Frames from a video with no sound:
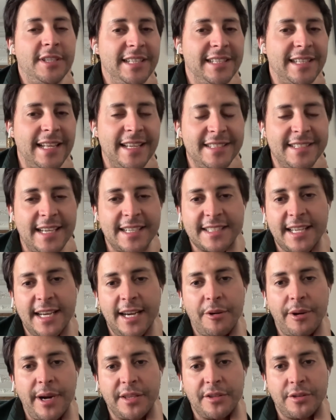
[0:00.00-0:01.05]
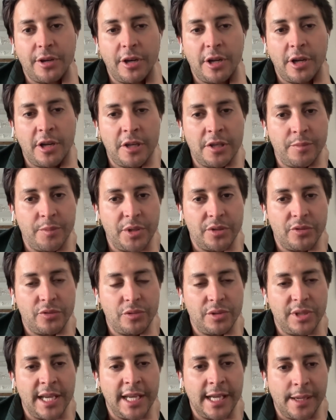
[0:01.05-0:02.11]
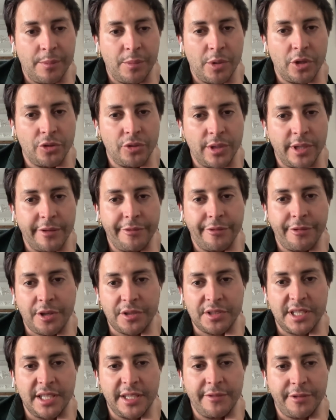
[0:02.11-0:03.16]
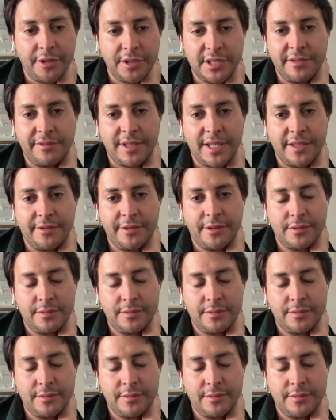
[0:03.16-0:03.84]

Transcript: it has accelerated a lot, but today I'm more doing 30, 35.